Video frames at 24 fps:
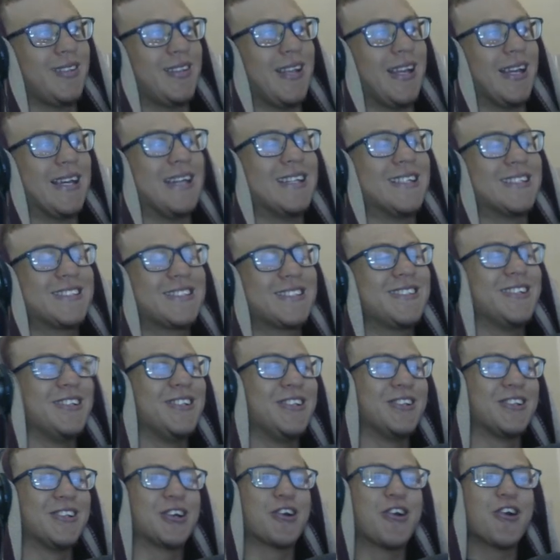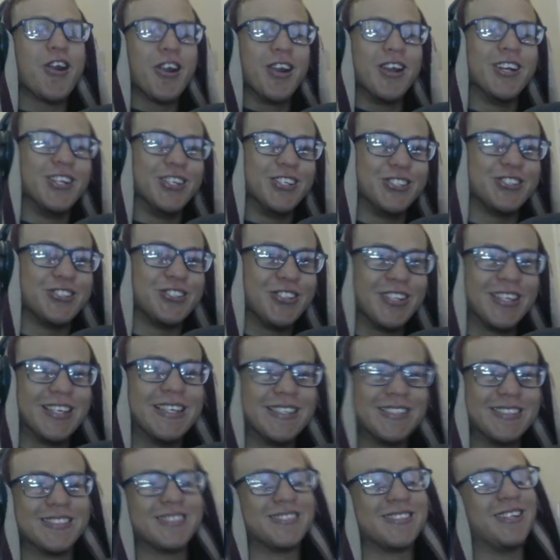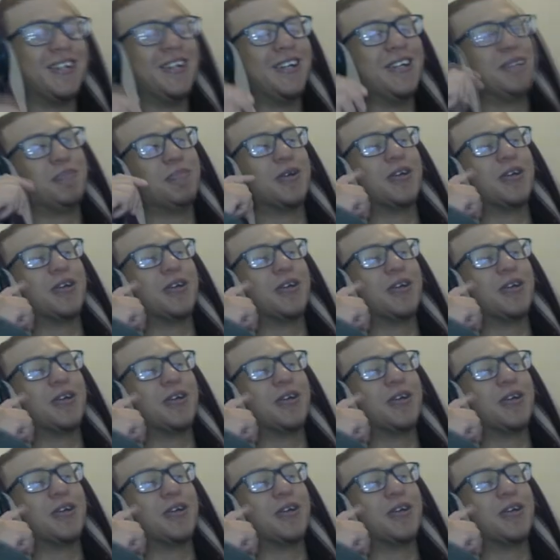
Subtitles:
like, I still cringe on the inside